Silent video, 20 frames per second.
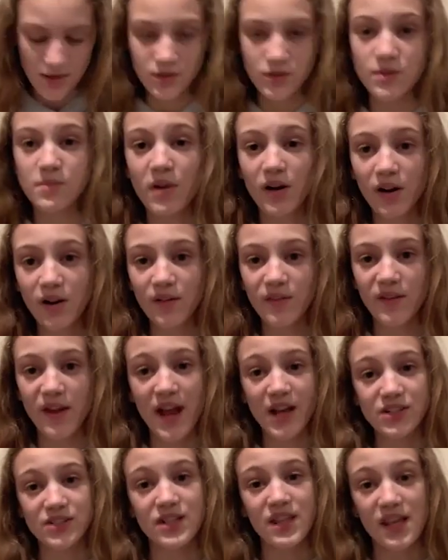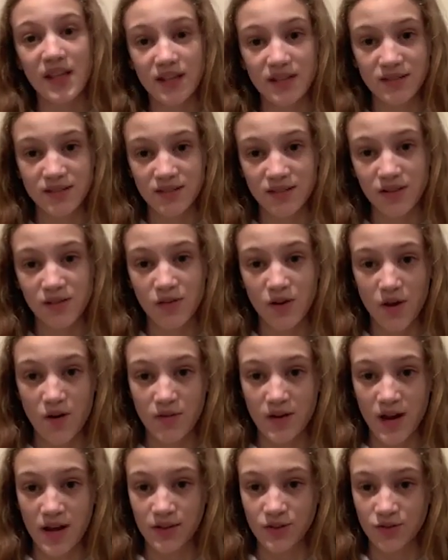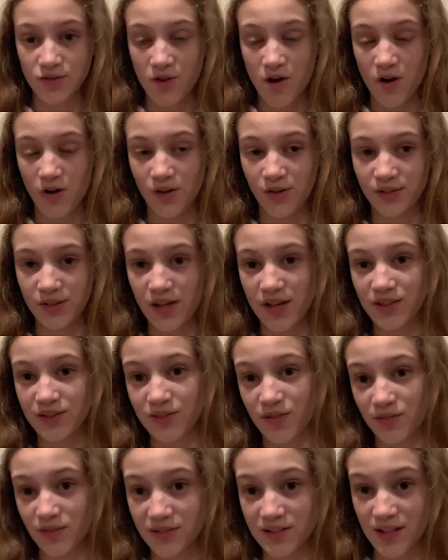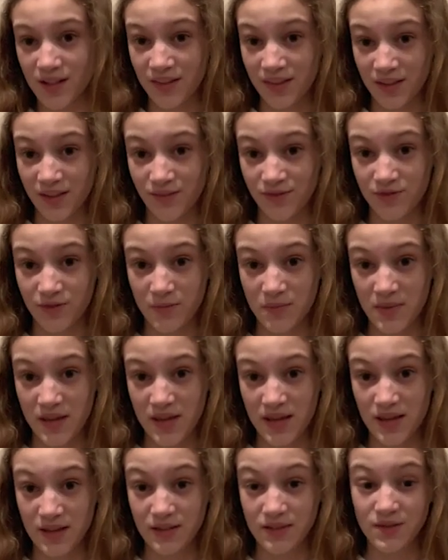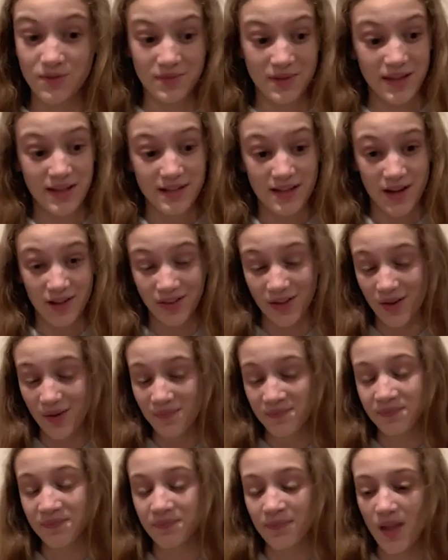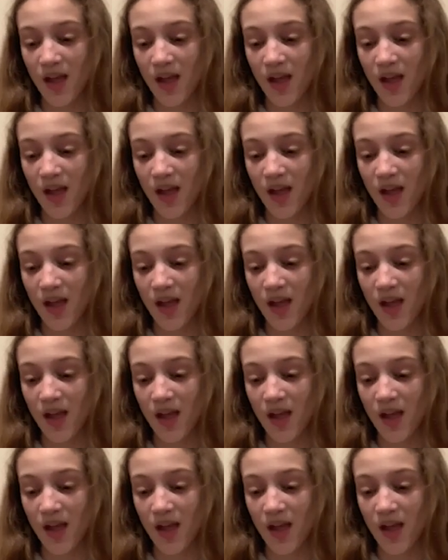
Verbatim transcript: Tomorrow there actually is no national holiday, so there's nothing for me to really tell you.